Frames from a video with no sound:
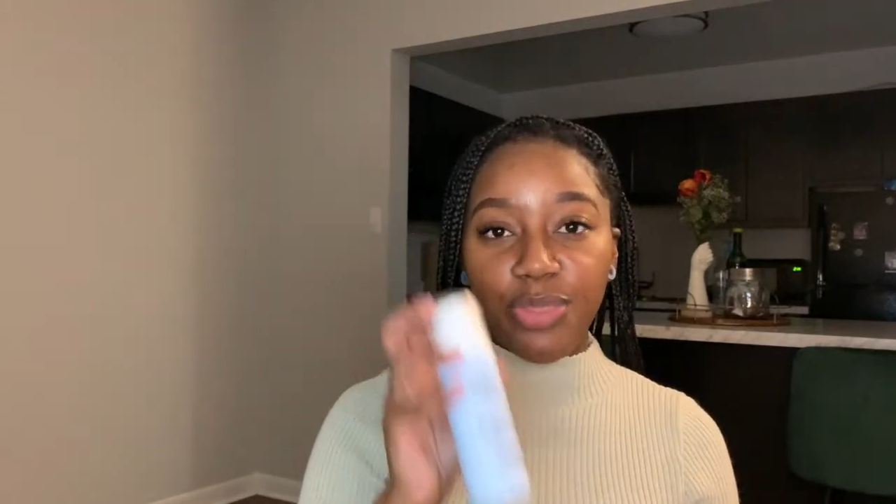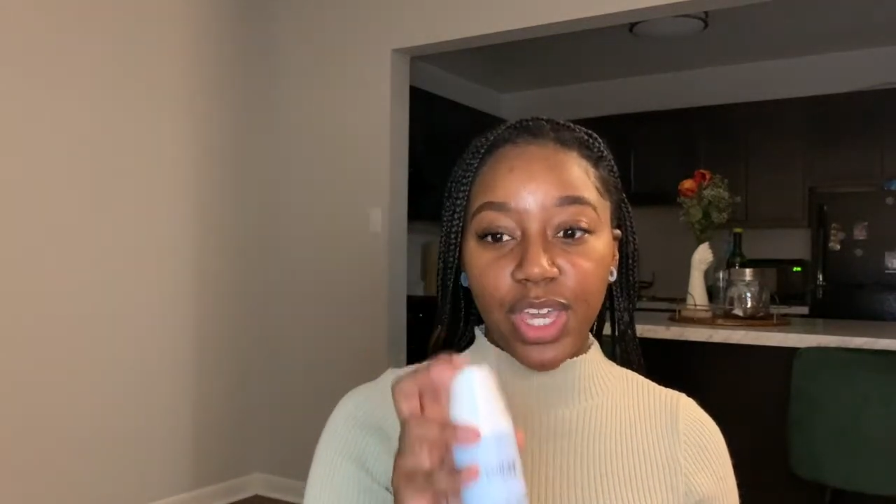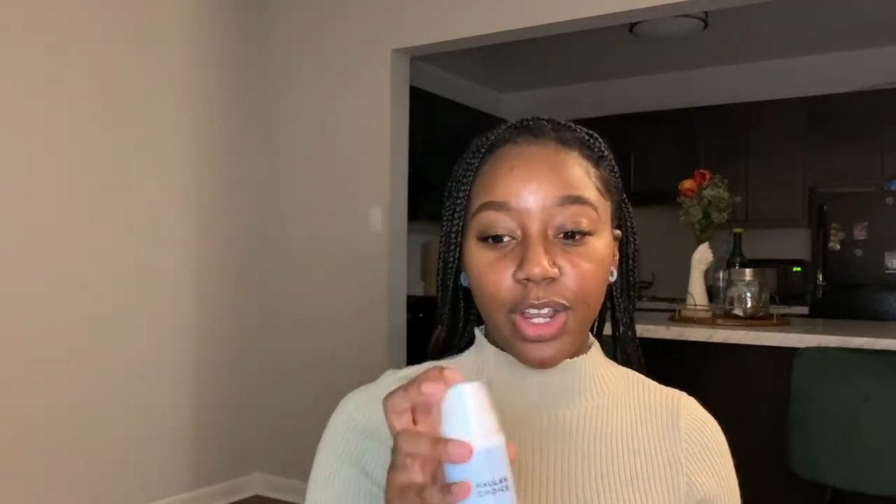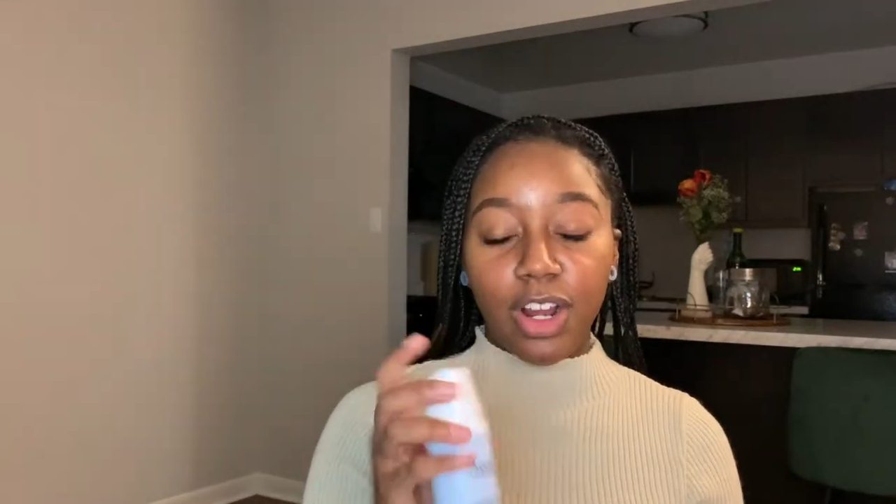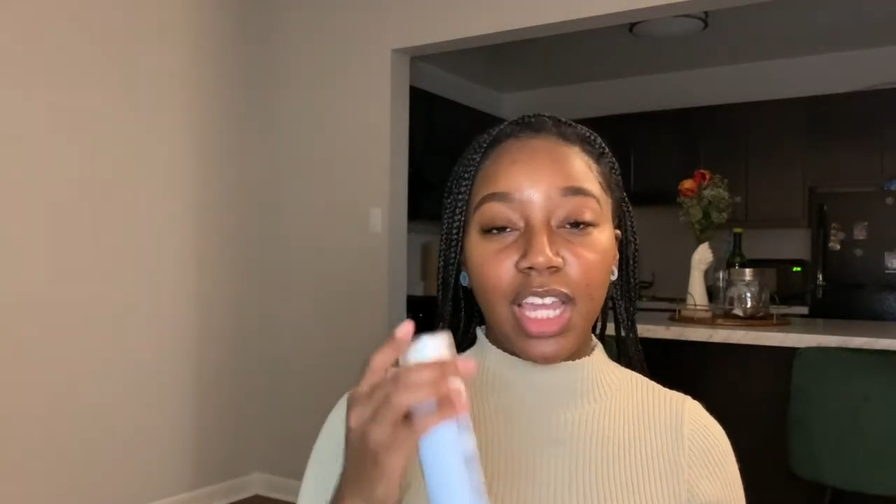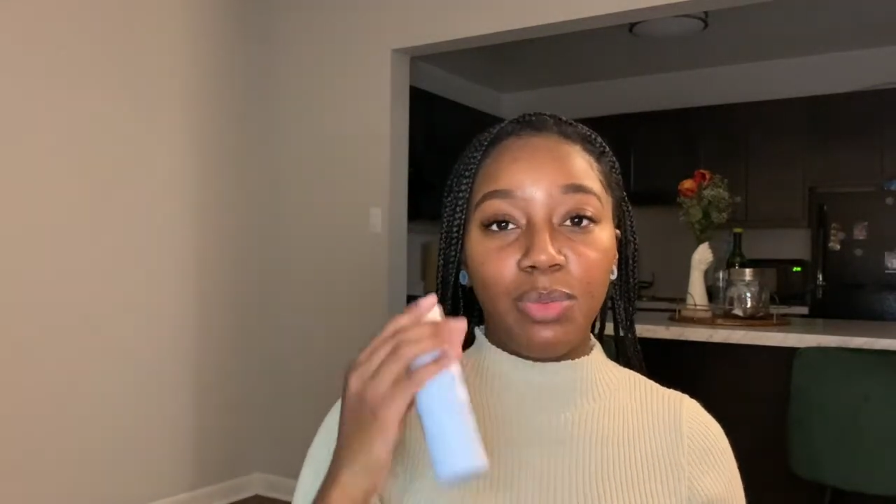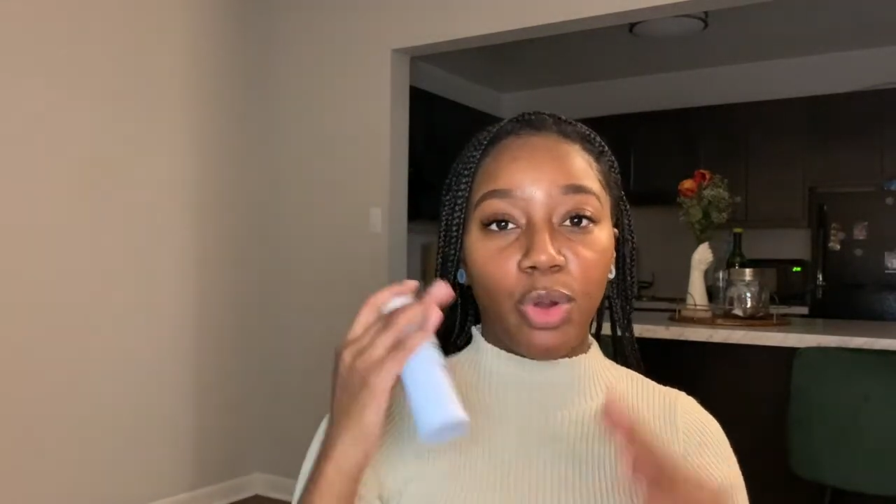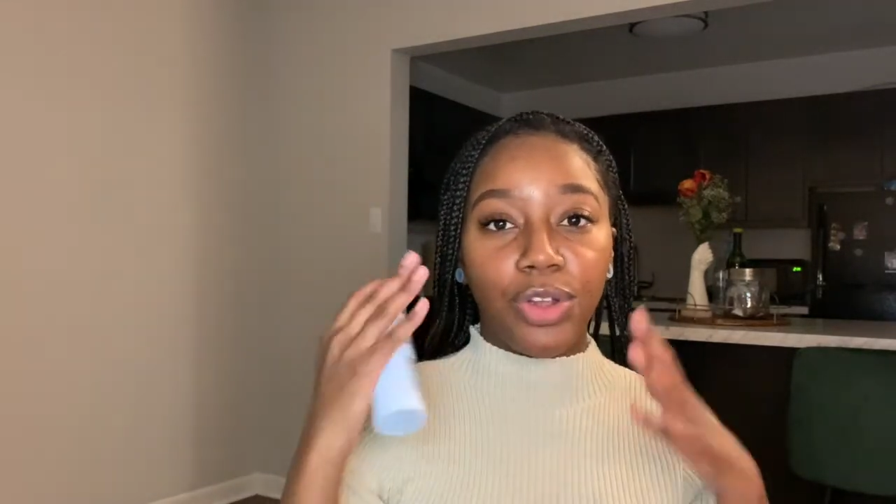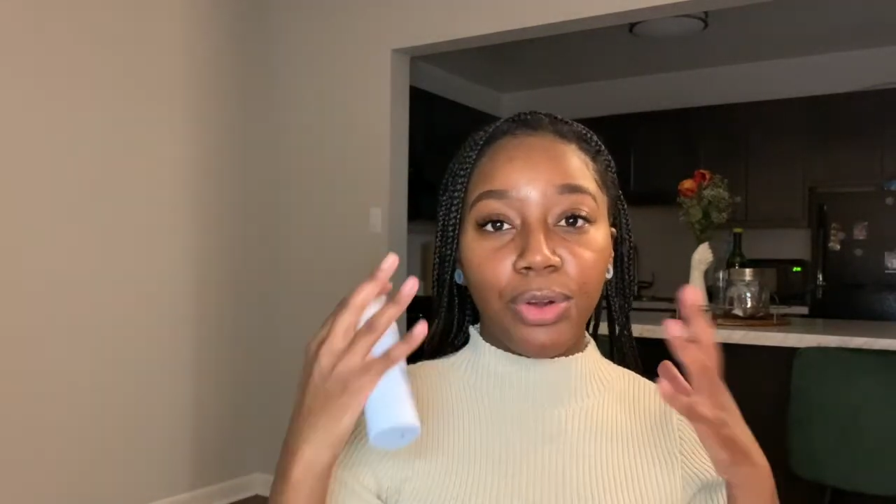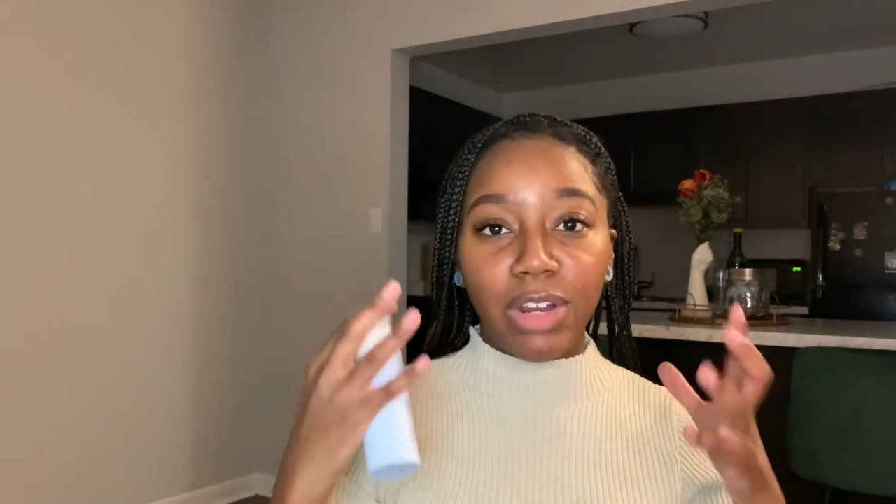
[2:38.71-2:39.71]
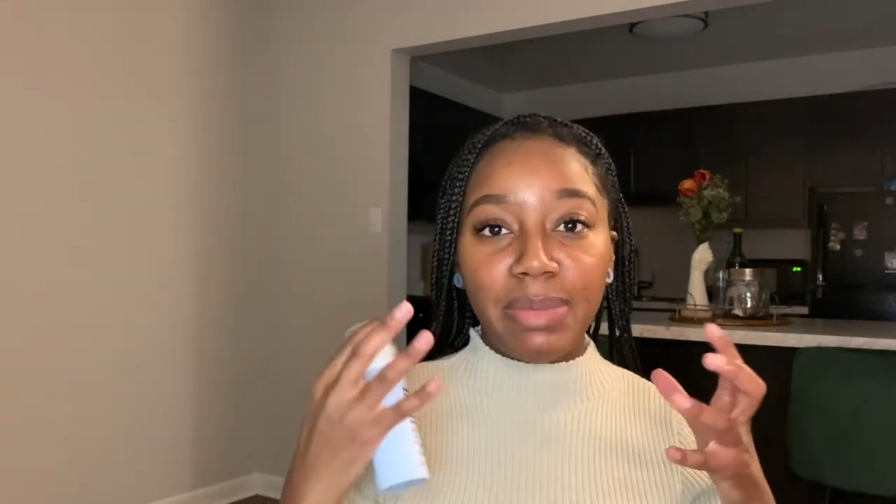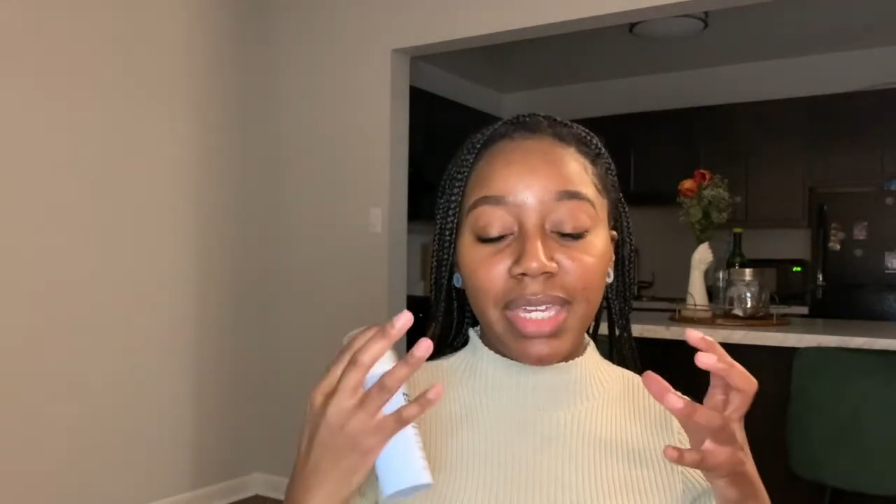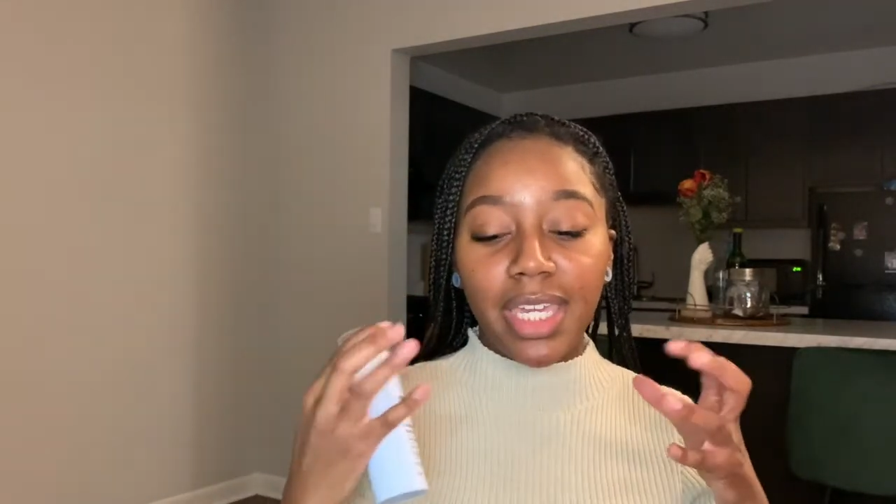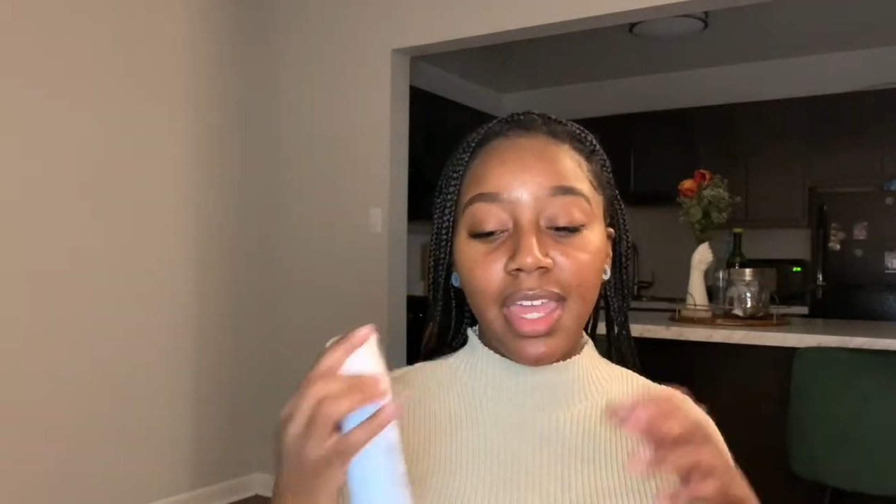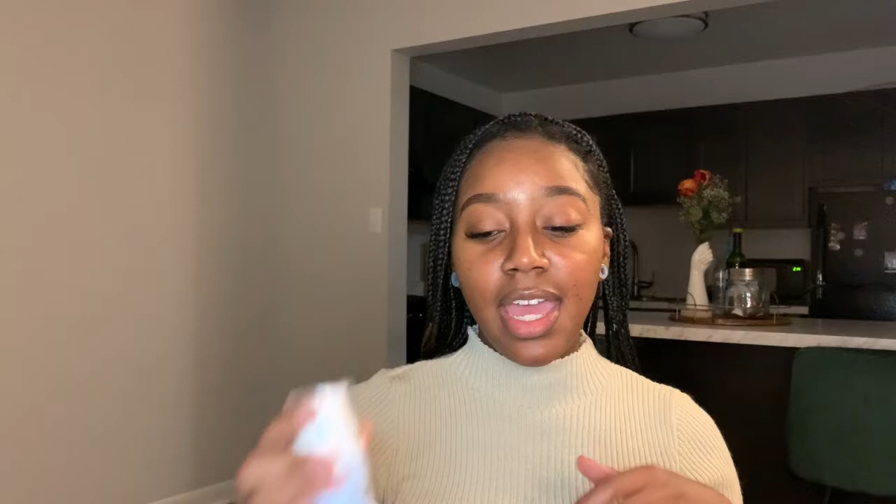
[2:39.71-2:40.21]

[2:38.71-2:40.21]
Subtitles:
thicker and more creamy,